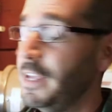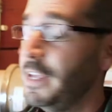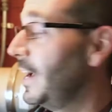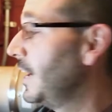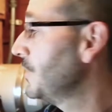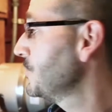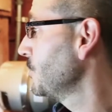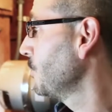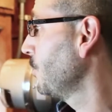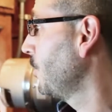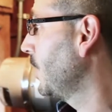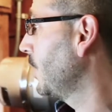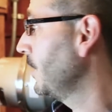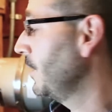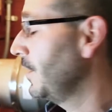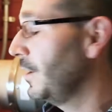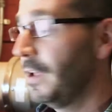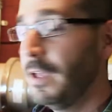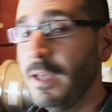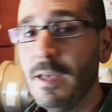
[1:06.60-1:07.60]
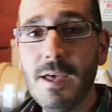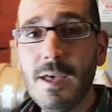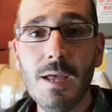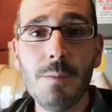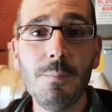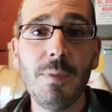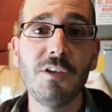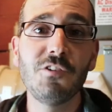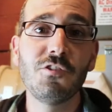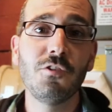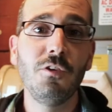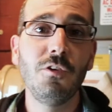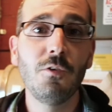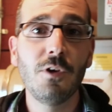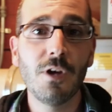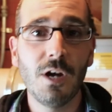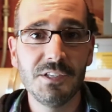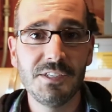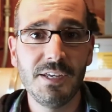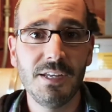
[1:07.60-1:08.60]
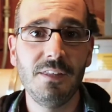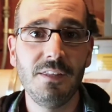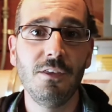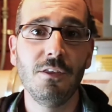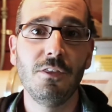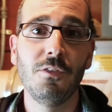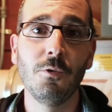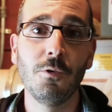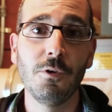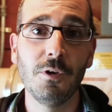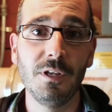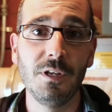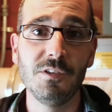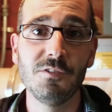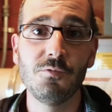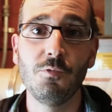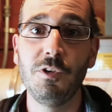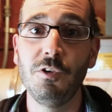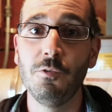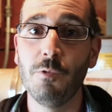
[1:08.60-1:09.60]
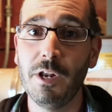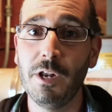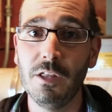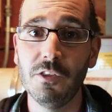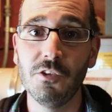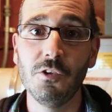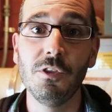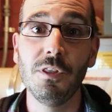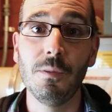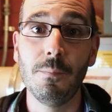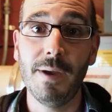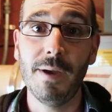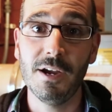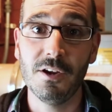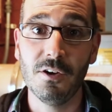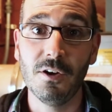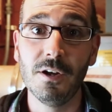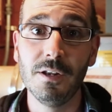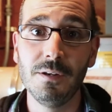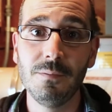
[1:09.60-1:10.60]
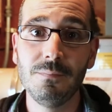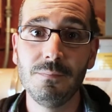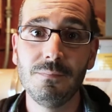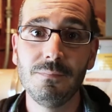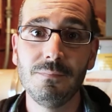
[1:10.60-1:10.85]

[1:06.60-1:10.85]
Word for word: gas, or water, and make sure you contact the authorities when you're ready to turn them back on.